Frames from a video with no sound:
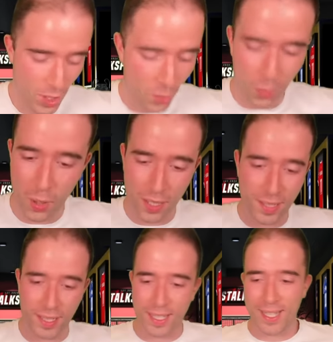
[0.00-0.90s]
What
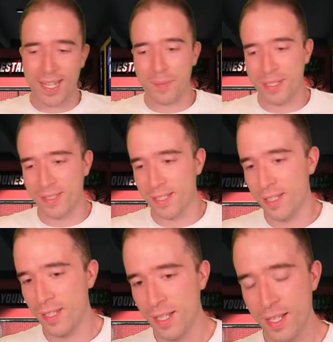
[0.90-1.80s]
a calamity.
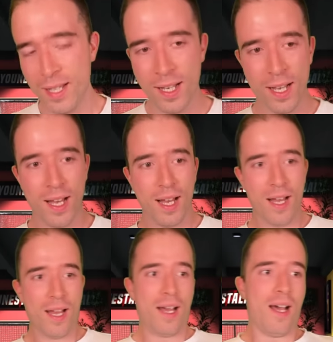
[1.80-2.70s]

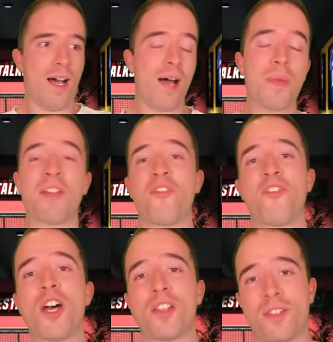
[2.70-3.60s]
I mean,
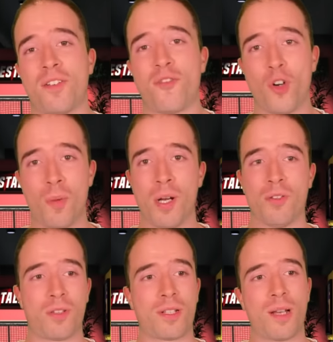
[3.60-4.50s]
first and
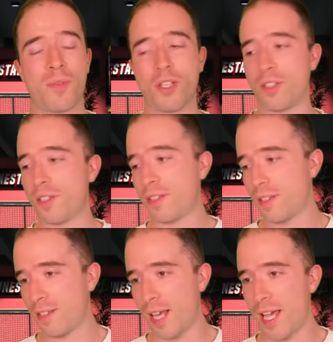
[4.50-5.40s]
foremost, can we just
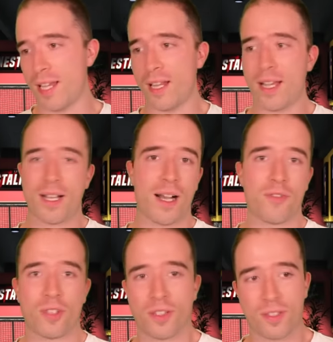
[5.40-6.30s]
say, like I've
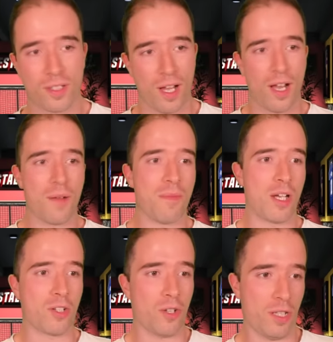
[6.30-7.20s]
just
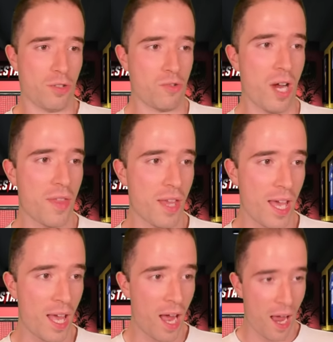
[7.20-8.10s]
acknowledged right
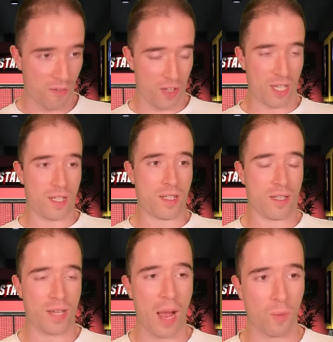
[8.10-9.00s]
there, I think
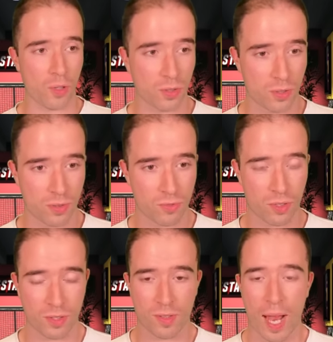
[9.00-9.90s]
that was
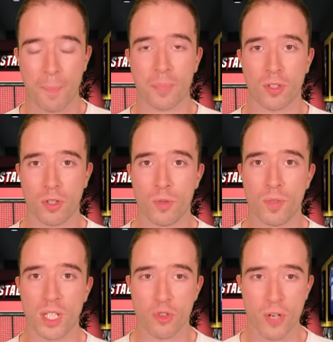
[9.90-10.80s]
just
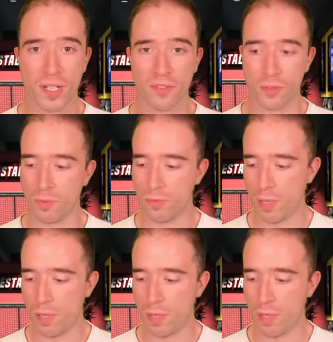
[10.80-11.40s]
absolutely dreadful